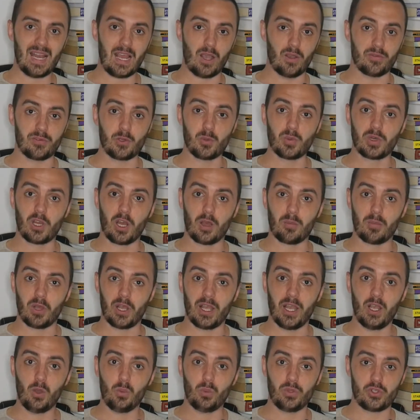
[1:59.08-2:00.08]
Now, if you would like my
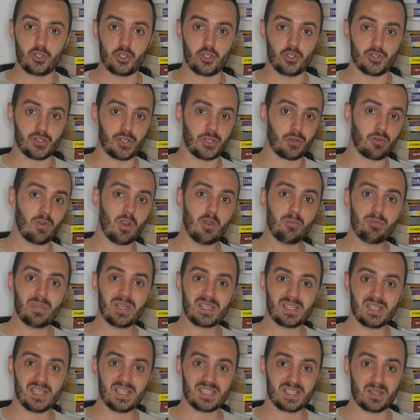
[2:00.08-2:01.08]
help with choosing your own
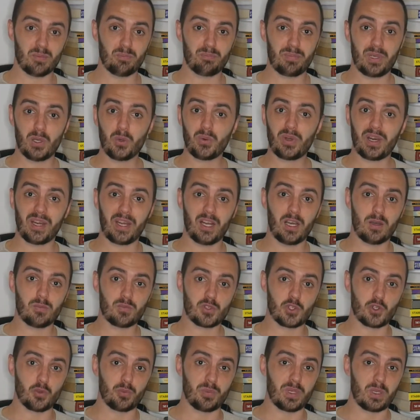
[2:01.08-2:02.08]
business and building it up
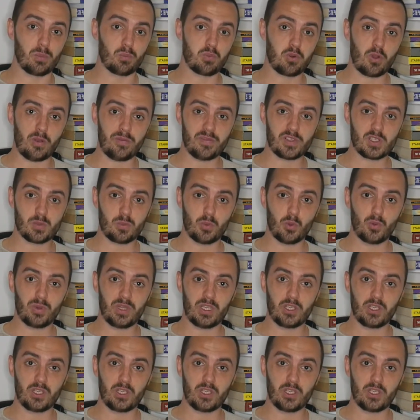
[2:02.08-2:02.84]
to be profitable,